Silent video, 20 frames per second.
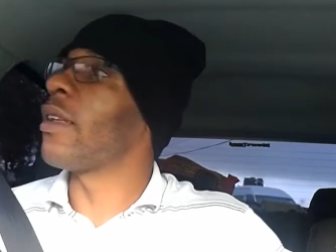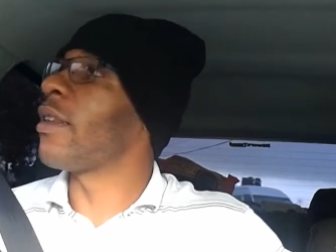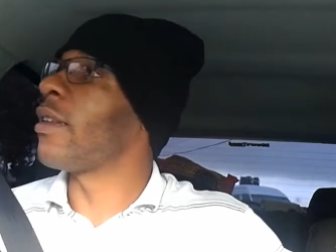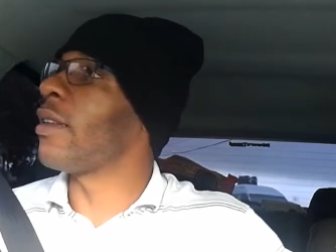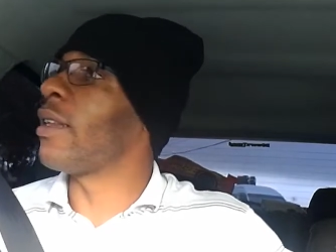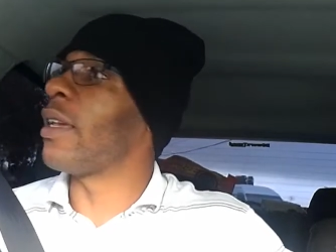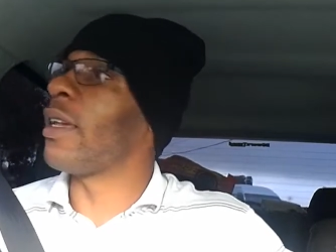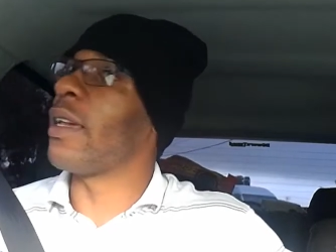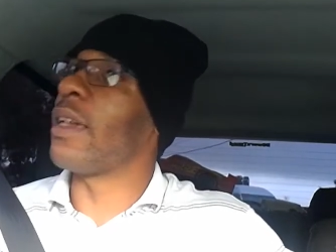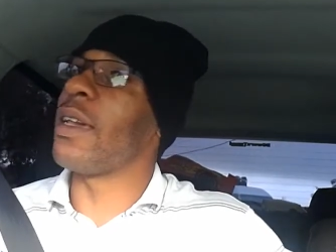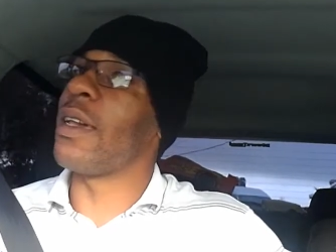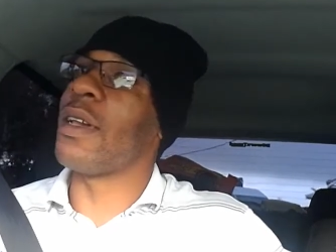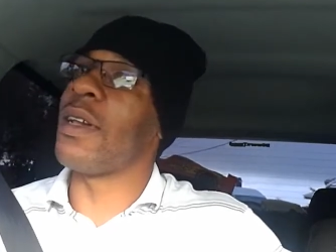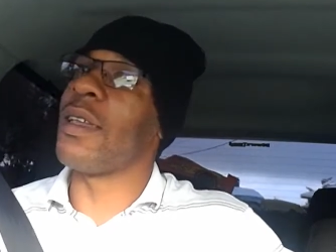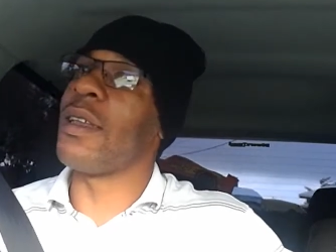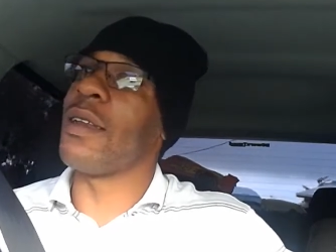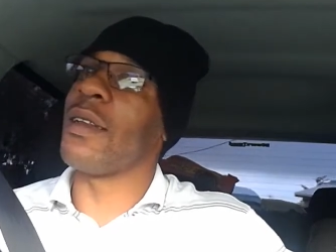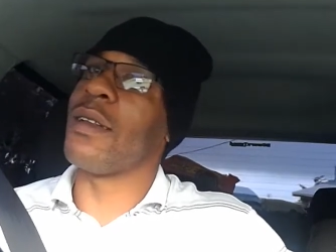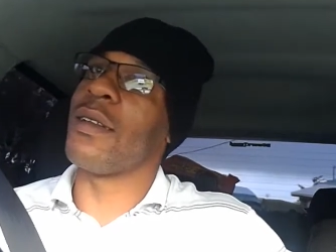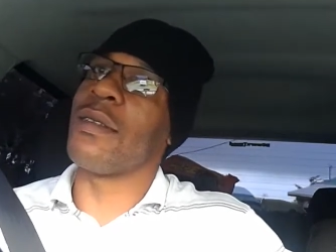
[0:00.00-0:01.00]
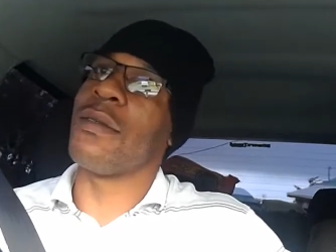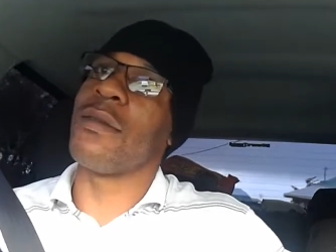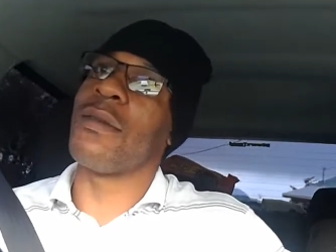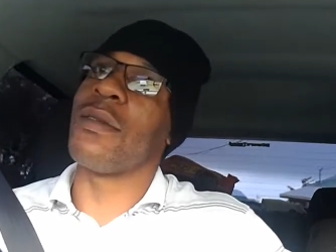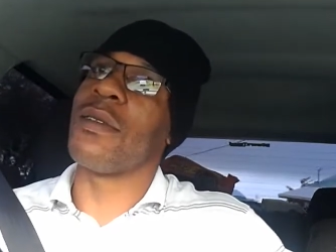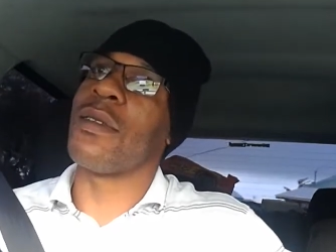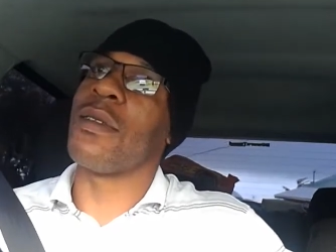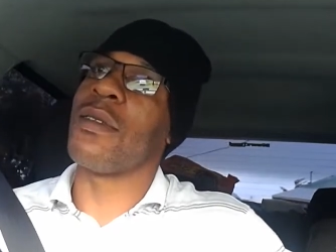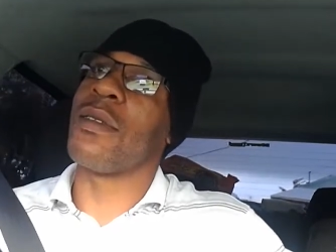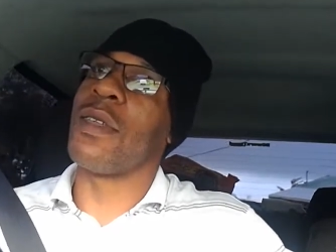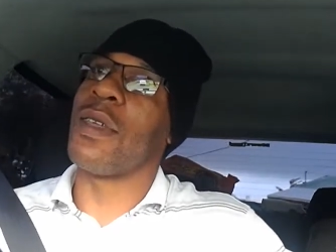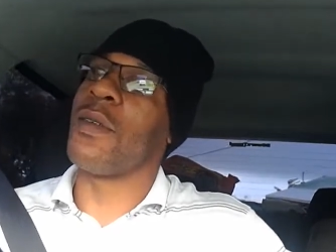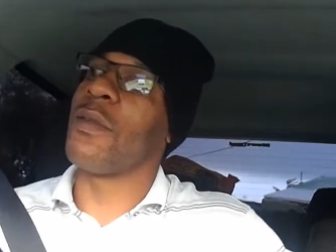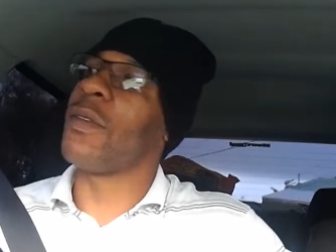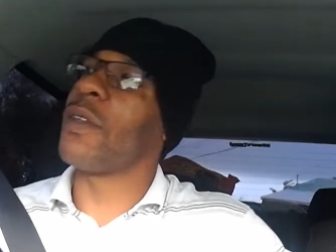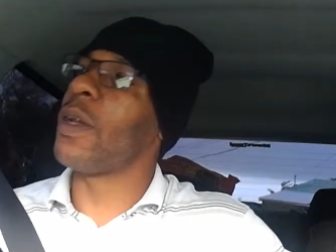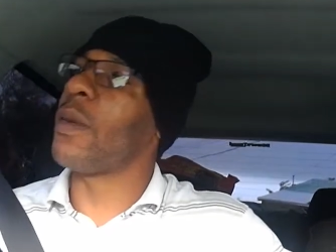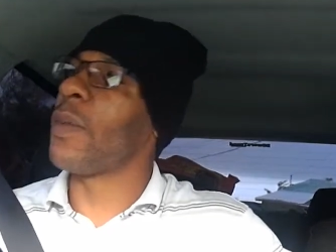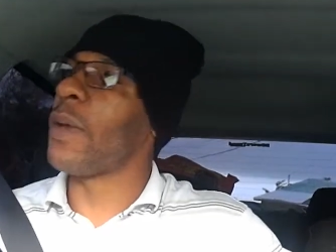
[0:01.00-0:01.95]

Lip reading: Then saved up,